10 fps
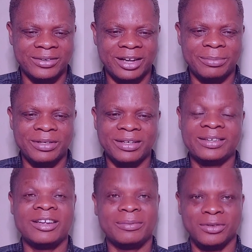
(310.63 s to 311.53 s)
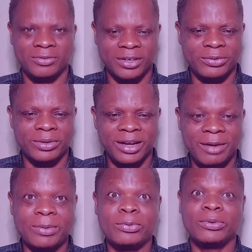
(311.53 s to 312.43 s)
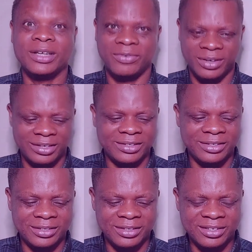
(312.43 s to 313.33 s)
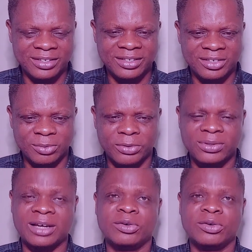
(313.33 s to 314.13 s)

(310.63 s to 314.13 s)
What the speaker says: Olamide, you have been doing very well and people will definitely support you.